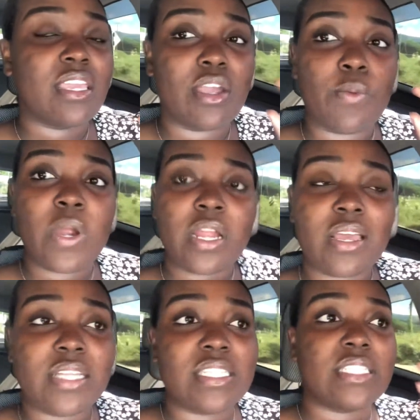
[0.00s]

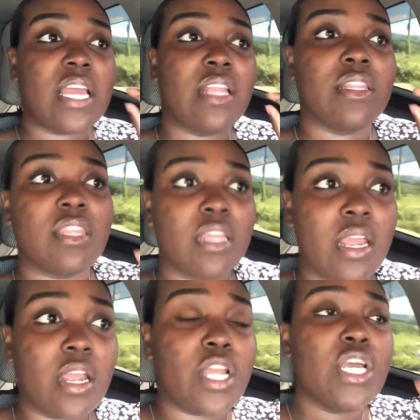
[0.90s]
workers that are
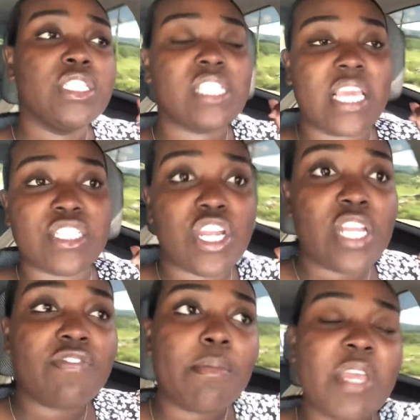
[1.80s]
there to get your
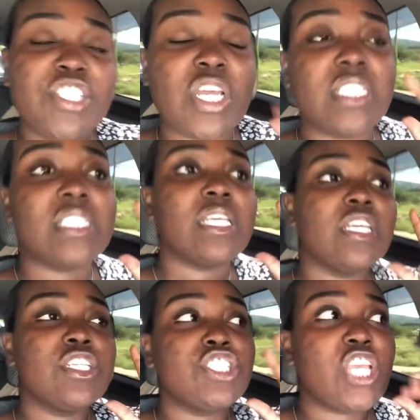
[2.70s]
information,
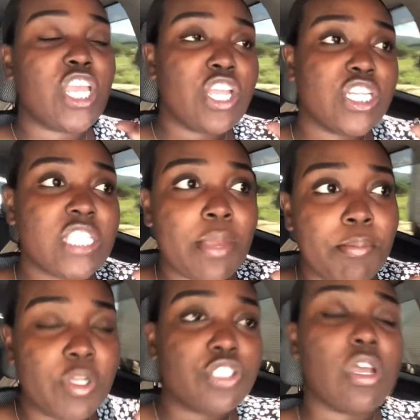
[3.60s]
check your
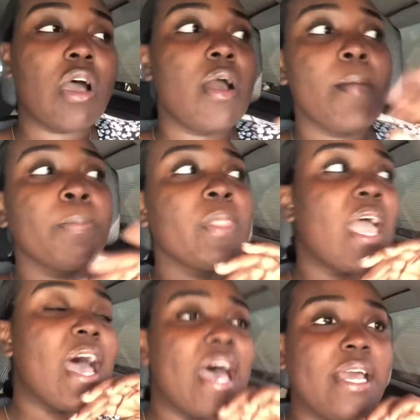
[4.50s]
temperature,
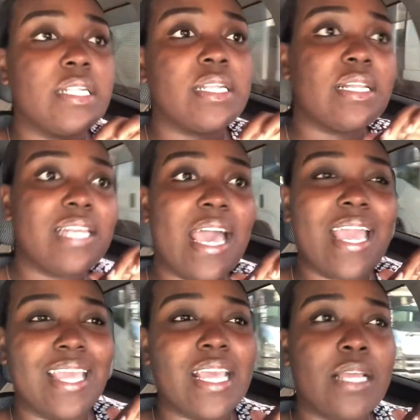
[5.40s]
and like